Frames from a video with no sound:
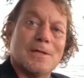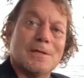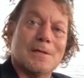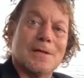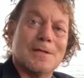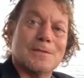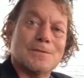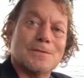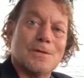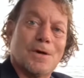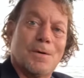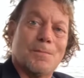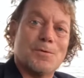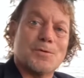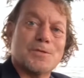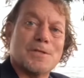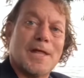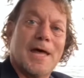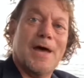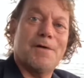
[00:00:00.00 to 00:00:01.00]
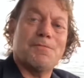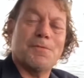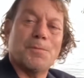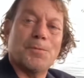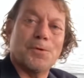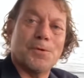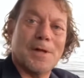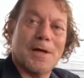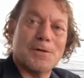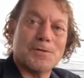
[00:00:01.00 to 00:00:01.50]
It got almost
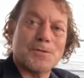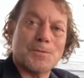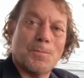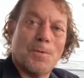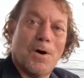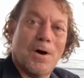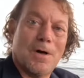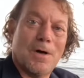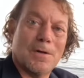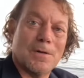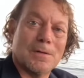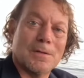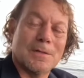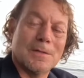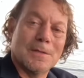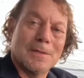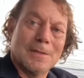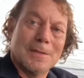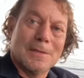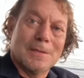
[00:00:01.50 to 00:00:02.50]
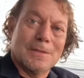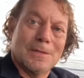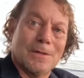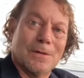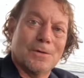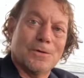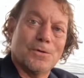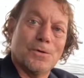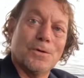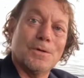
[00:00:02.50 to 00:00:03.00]
laughable how small their
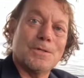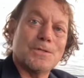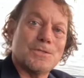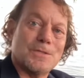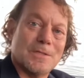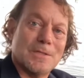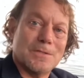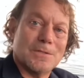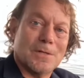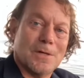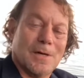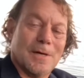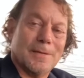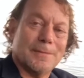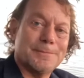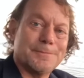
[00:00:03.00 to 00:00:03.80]
currencies got,